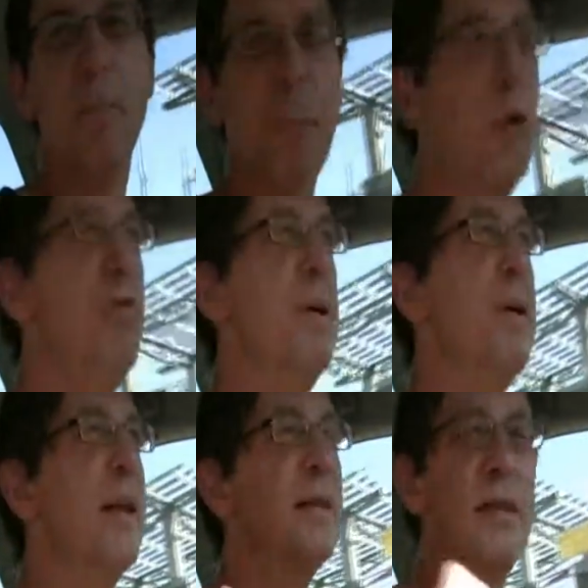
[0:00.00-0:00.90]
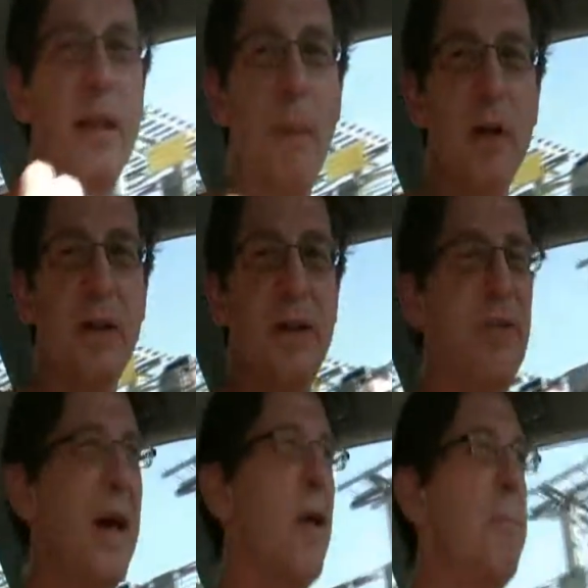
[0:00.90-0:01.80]
about improvement. That's the thing about
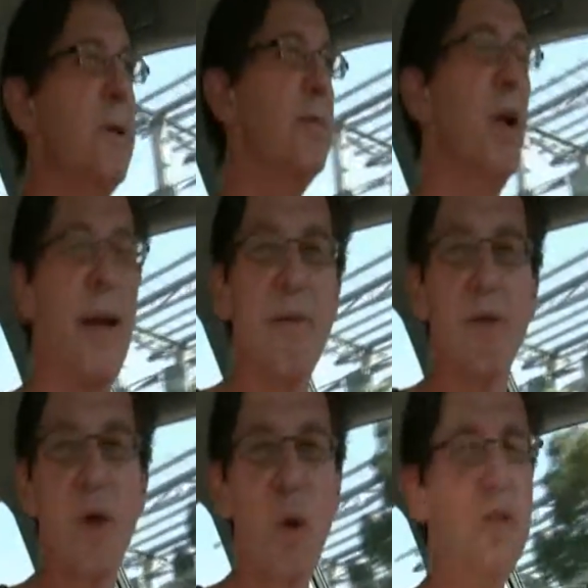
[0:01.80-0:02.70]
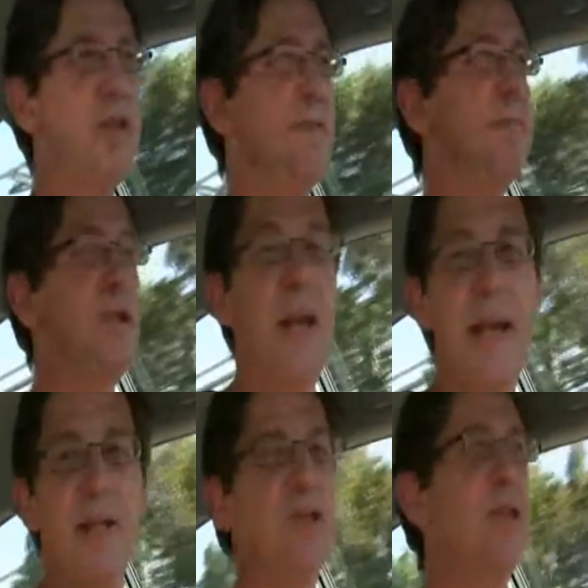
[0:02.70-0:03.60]
development, about evolution,
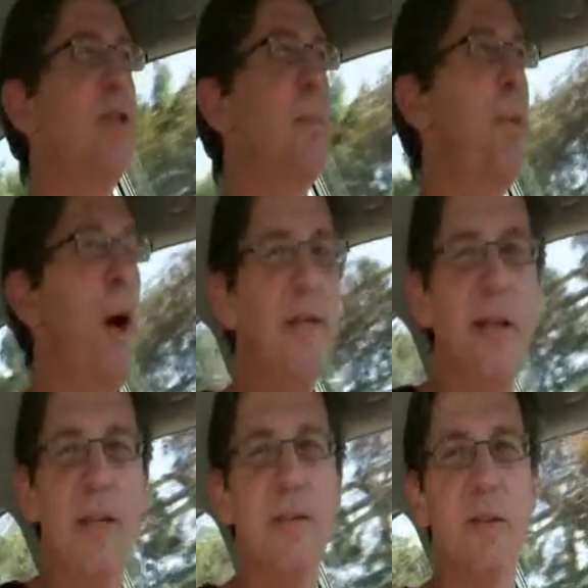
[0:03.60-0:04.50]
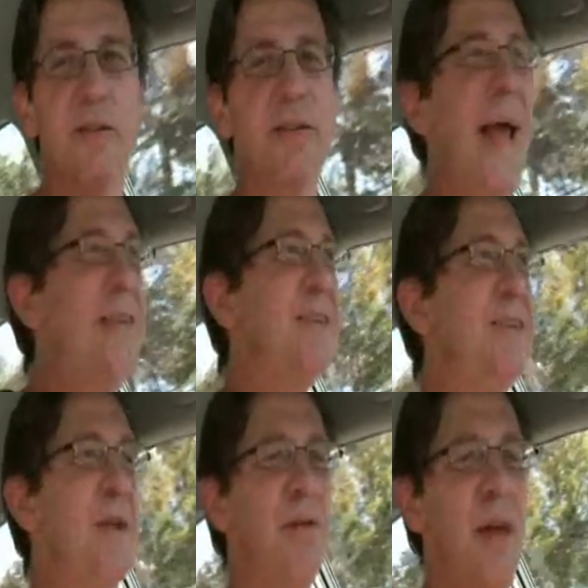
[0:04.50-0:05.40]
change. It's a process. It's the
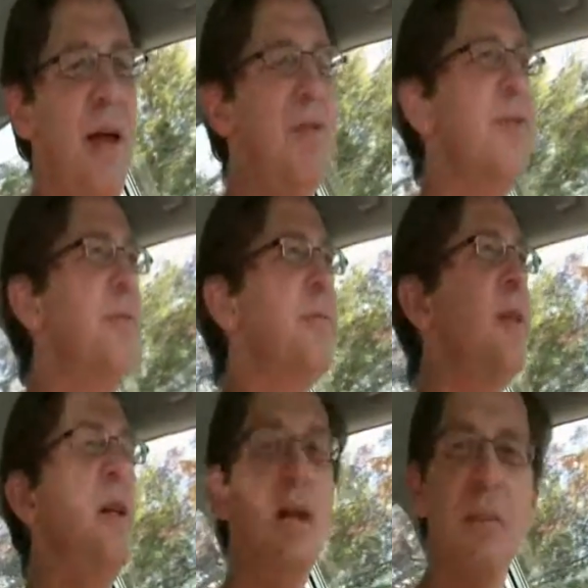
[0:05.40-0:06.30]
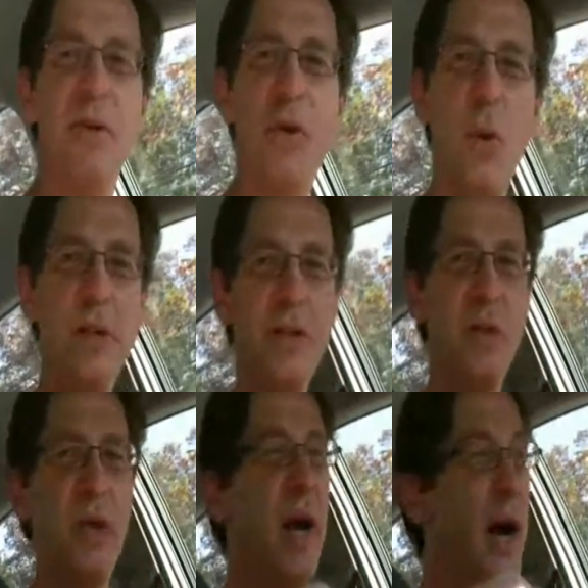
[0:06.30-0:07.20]
essence of life. But the question
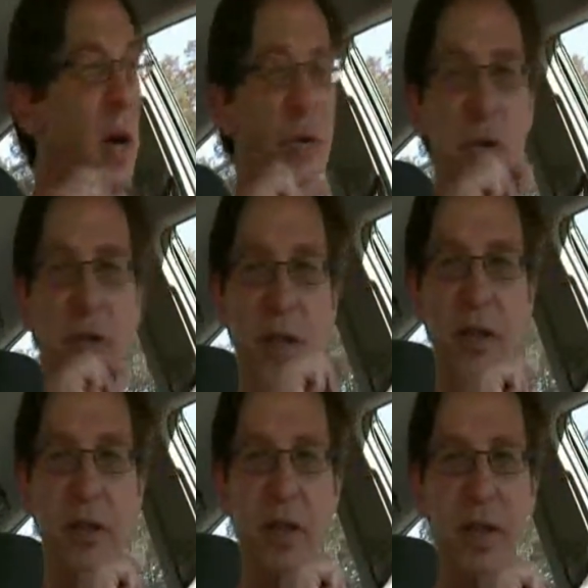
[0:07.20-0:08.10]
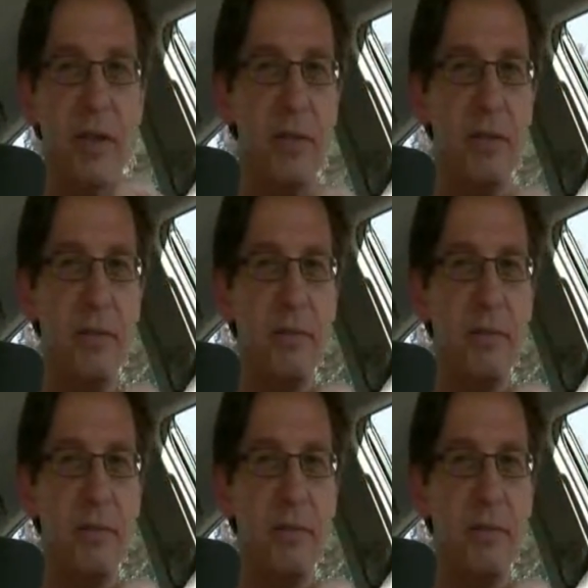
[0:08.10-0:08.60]
is really, how do things change?